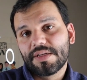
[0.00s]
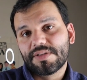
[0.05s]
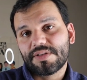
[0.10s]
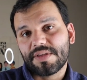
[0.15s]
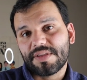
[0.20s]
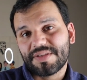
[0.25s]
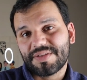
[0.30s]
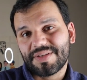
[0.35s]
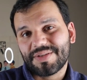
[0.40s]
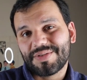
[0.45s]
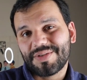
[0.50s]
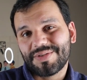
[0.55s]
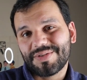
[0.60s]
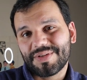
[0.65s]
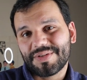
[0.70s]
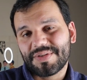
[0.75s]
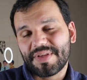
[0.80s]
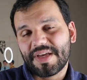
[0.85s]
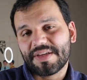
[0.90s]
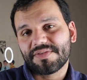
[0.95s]
to the
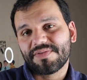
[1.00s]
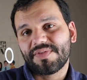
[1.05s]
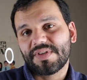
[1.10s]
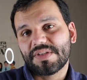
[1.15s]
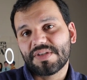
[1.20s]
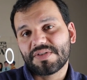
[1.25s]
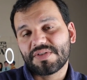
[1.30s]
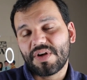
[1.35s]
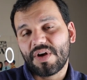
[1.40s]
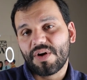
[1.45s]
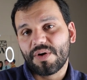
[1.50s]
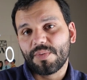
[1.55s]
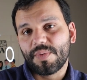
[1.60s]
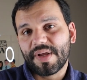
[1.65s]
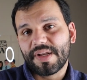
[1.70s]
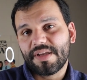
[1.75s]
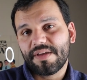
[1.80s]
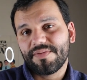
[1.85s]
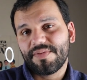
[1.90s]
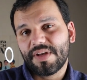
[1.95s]
66,000 visas
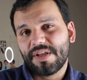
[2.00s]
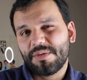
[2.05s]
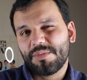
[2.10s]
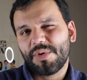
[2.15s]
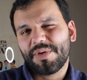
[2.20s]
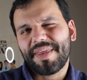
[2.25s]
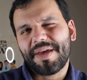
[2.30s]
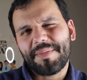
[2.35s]
already available.